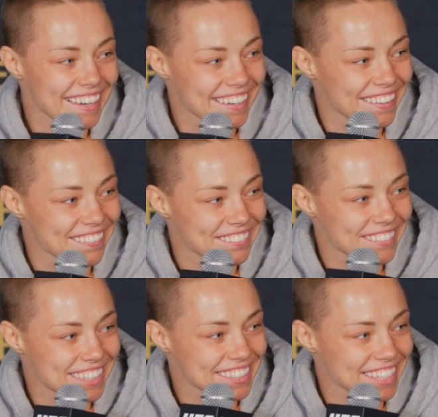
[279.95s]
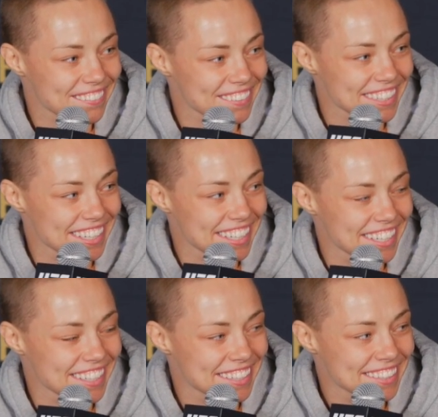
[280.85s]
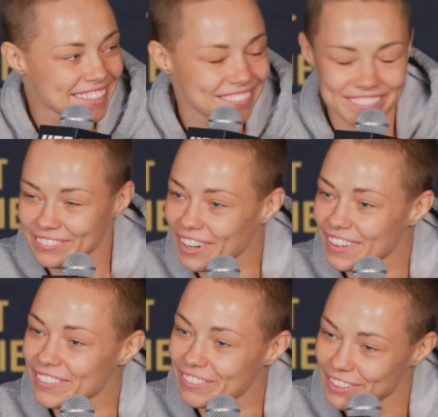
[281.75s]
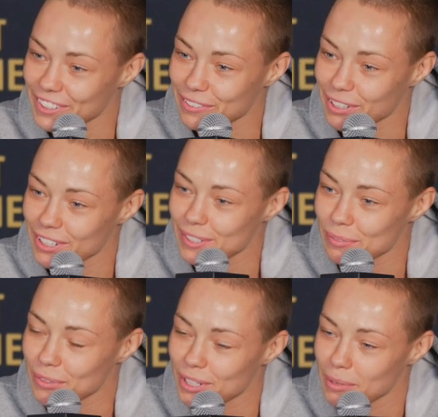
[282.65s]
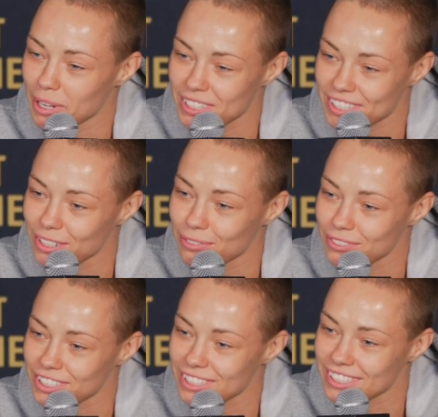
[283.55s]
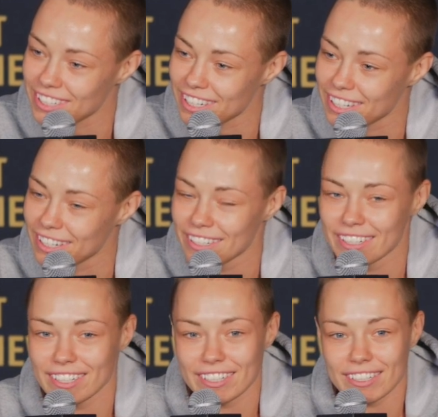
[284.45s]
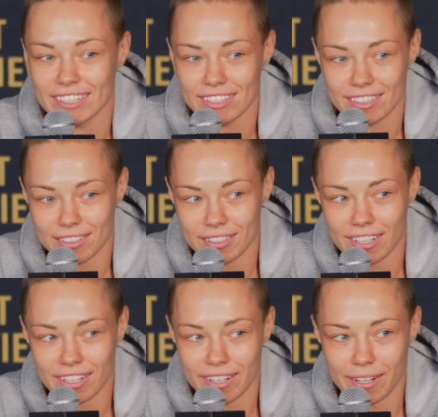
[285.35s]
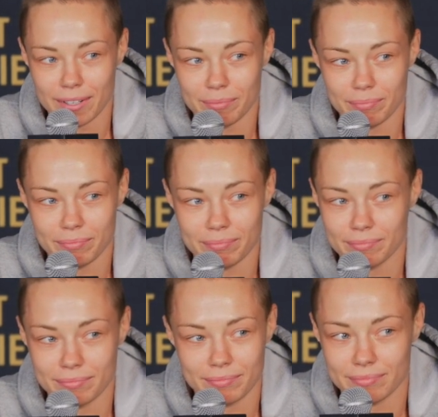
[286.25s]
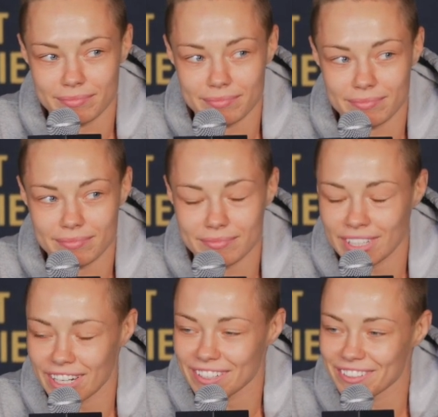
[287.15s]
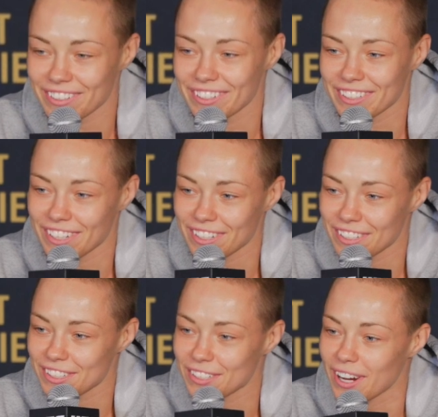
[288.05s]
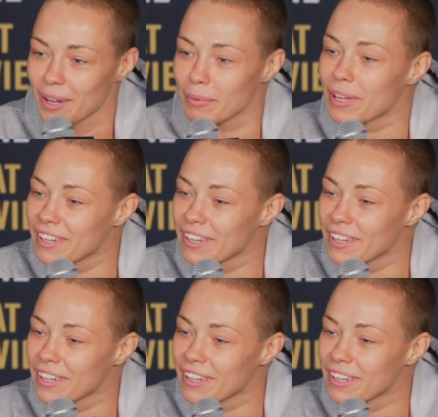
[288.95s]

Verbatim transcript: um, he's definitely probably feeling very similar to myself. Just uh, um, yeah, I don't know. It's hard to describe.